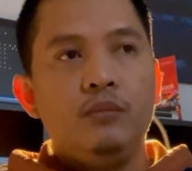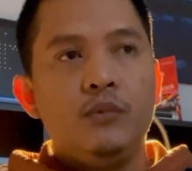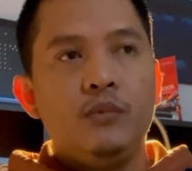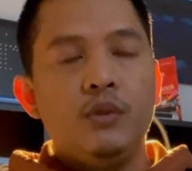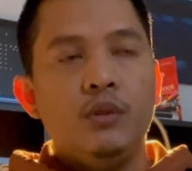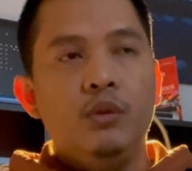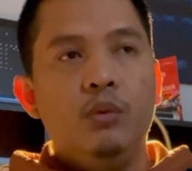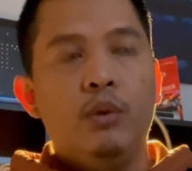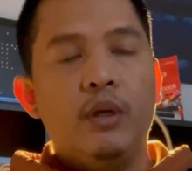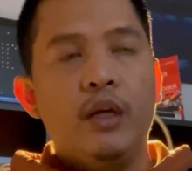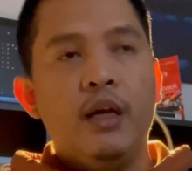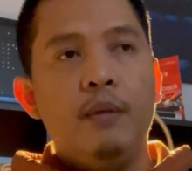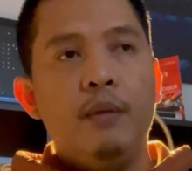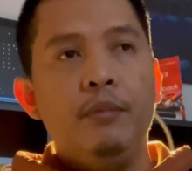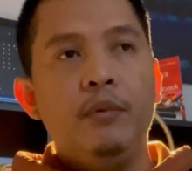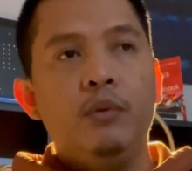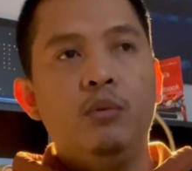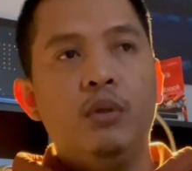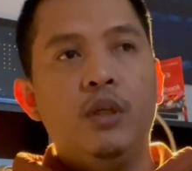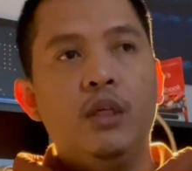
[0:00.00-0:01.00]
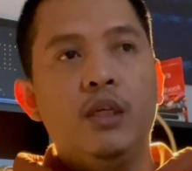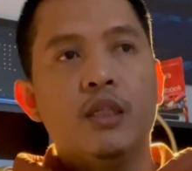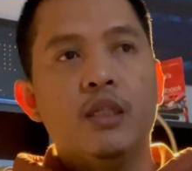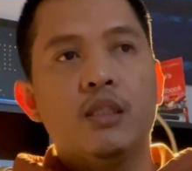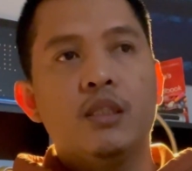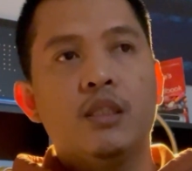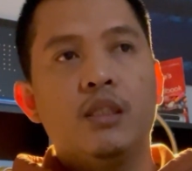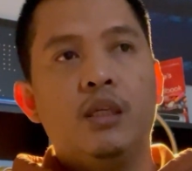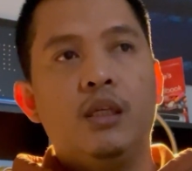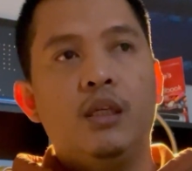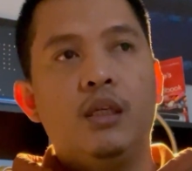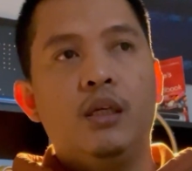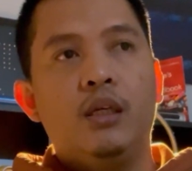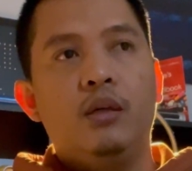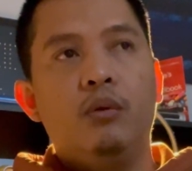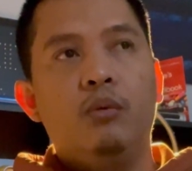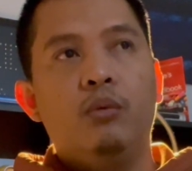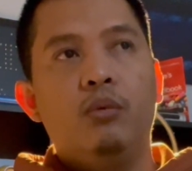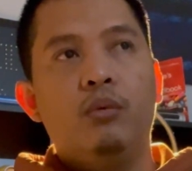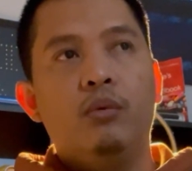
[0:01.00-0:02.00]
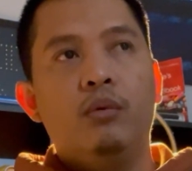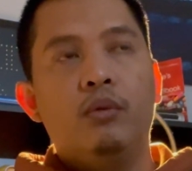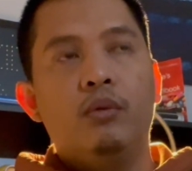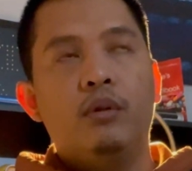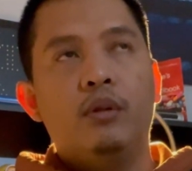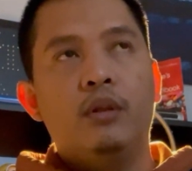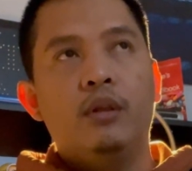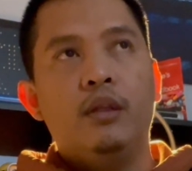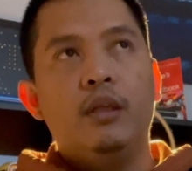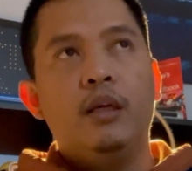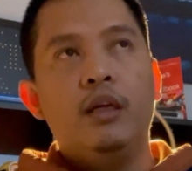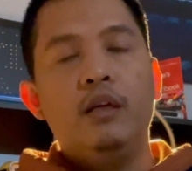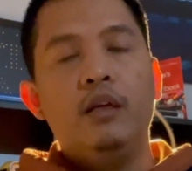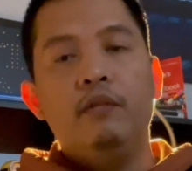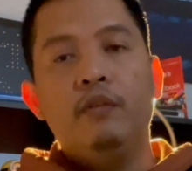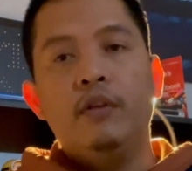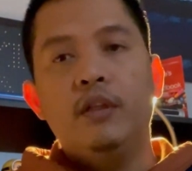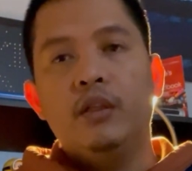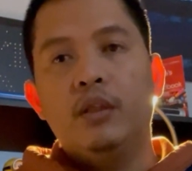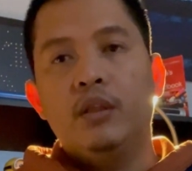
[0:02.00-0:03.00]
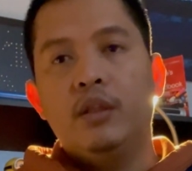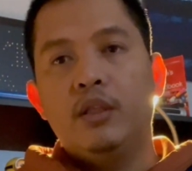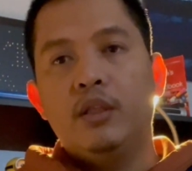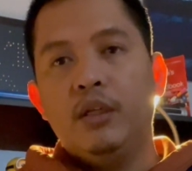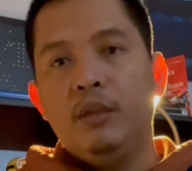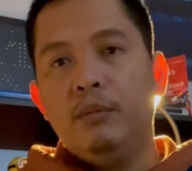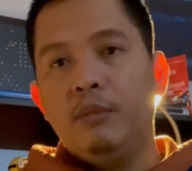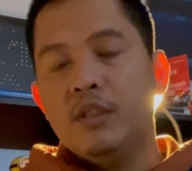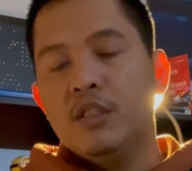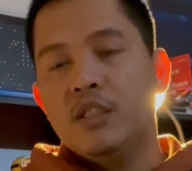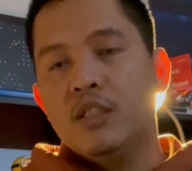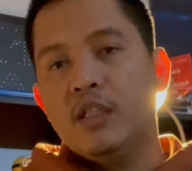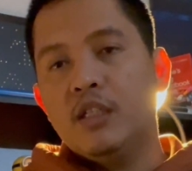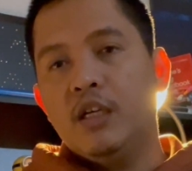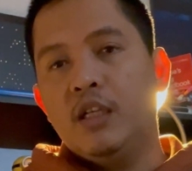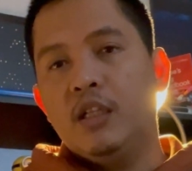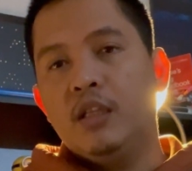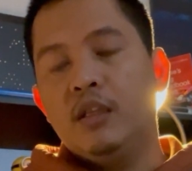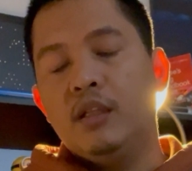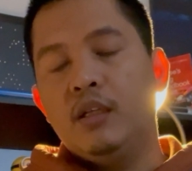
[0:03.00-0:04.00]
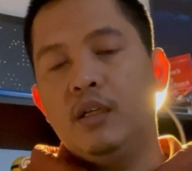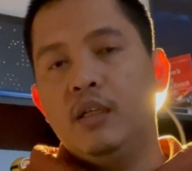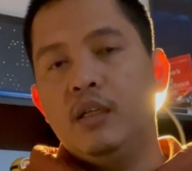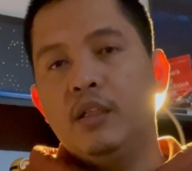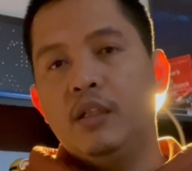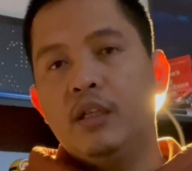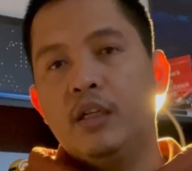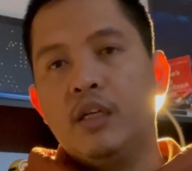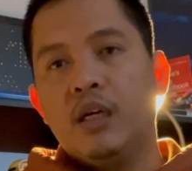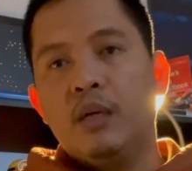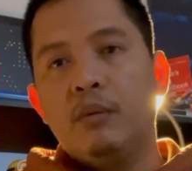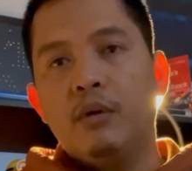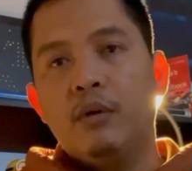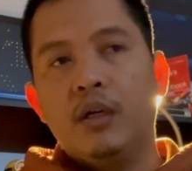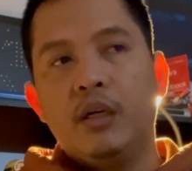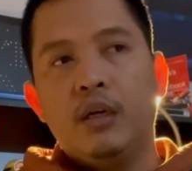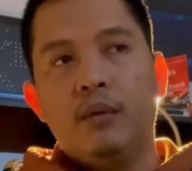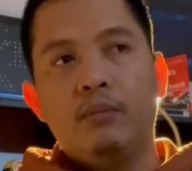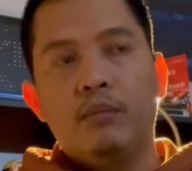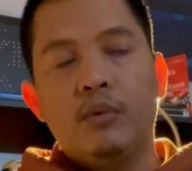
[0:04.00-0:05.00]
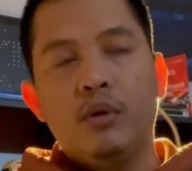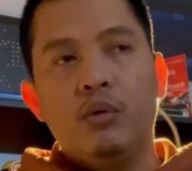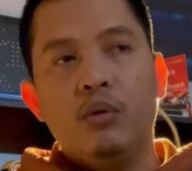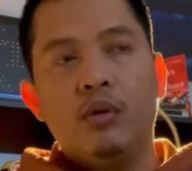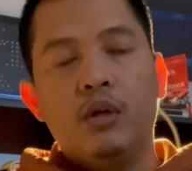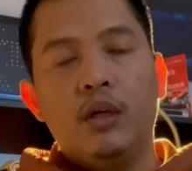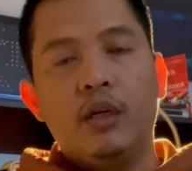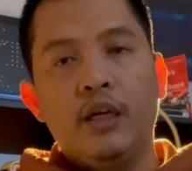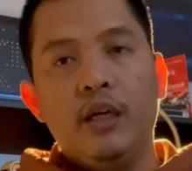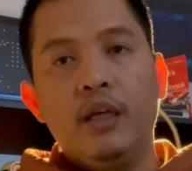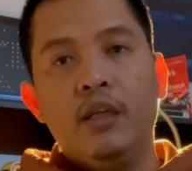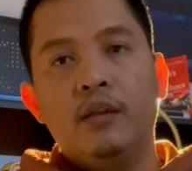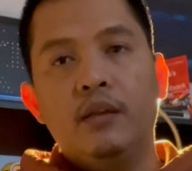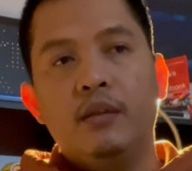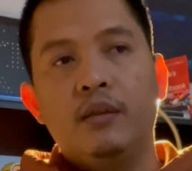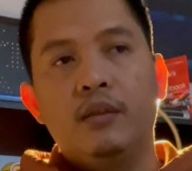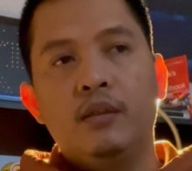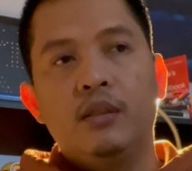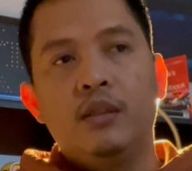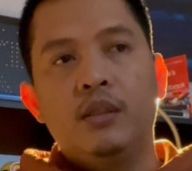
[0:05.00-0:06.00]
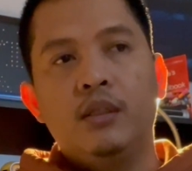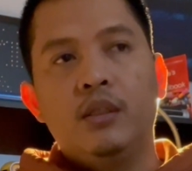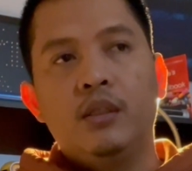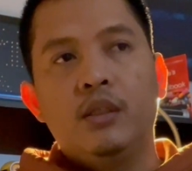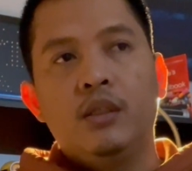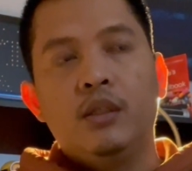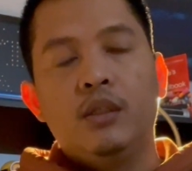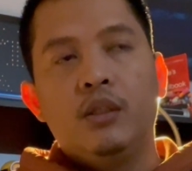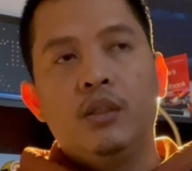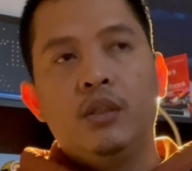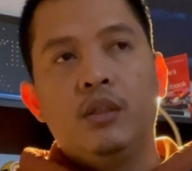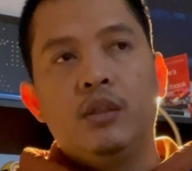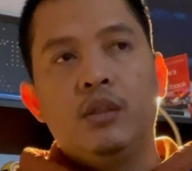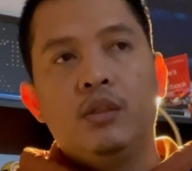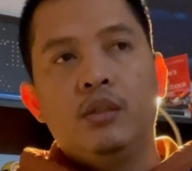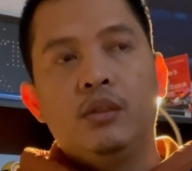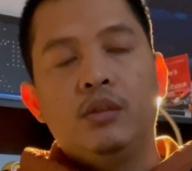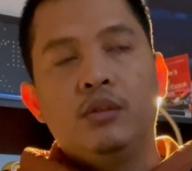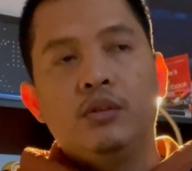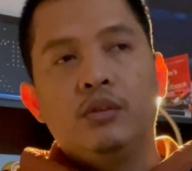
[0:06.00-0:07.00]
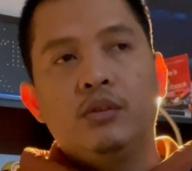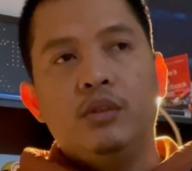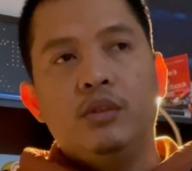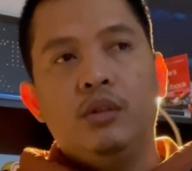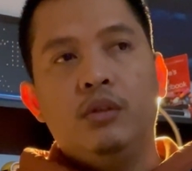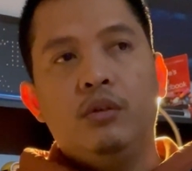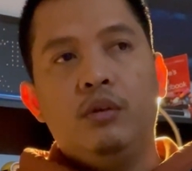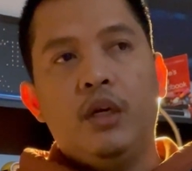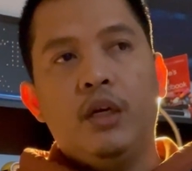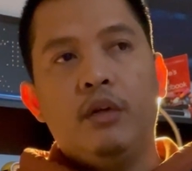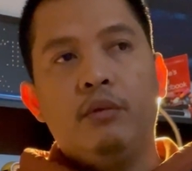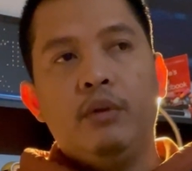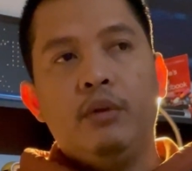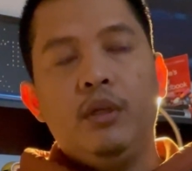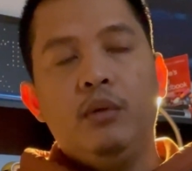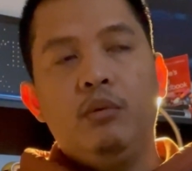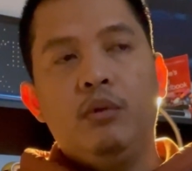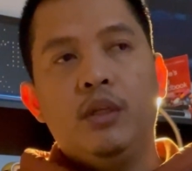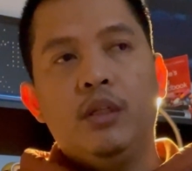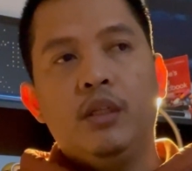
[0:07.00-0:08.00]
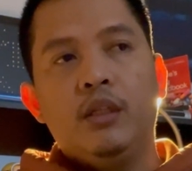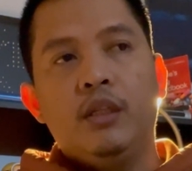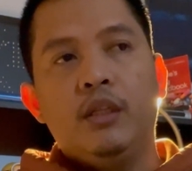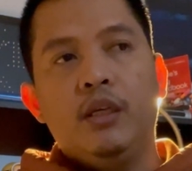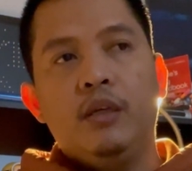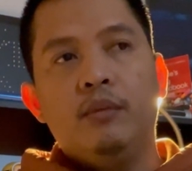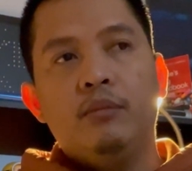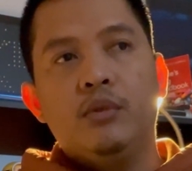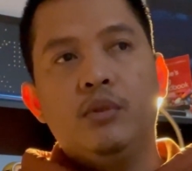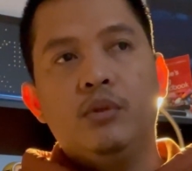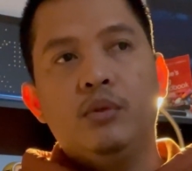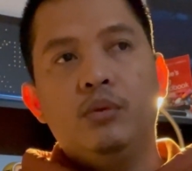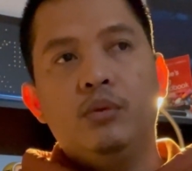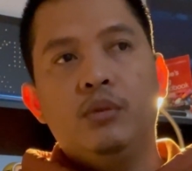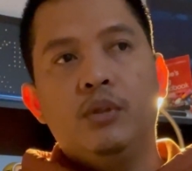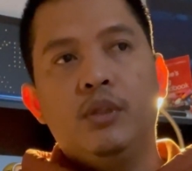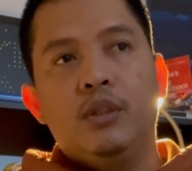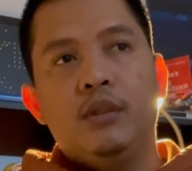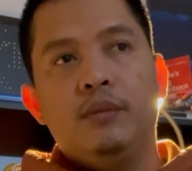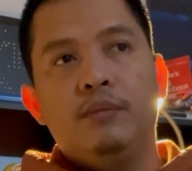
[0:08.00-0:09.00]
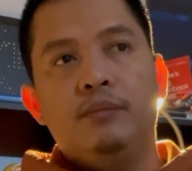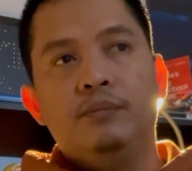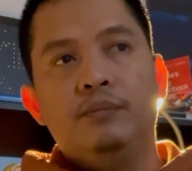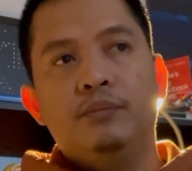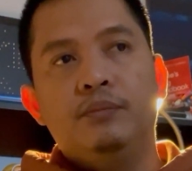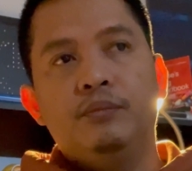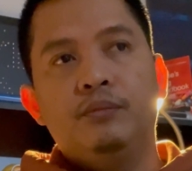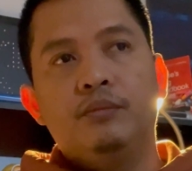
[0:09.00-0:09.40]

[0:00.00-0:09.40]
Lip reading: what happened was, not even 3 months yet, the camera got broke again. So I really wanted them to